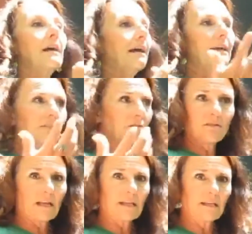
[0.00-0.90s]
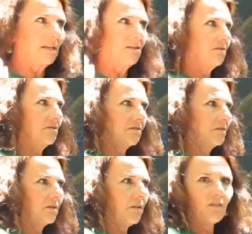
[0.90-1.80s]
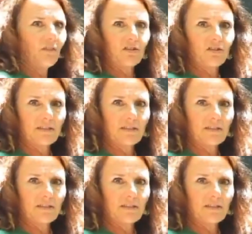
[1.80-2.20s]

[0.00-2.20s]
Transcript: Uh, it looks like gills of a fish,